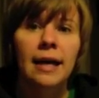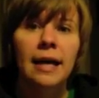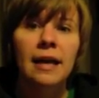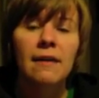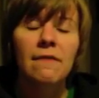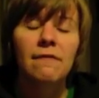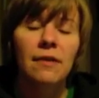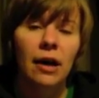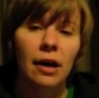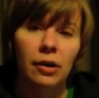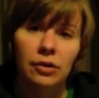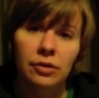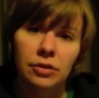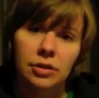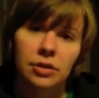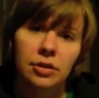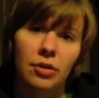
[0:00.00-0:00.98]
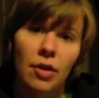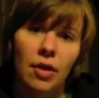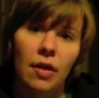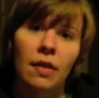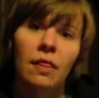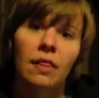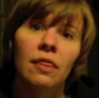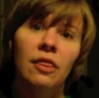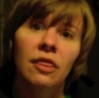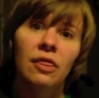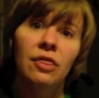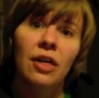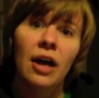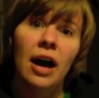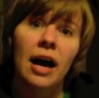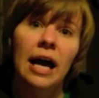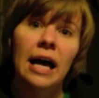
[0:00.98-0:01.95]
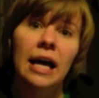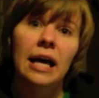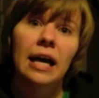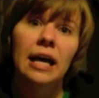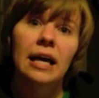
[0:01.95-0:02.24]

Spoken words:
He felt that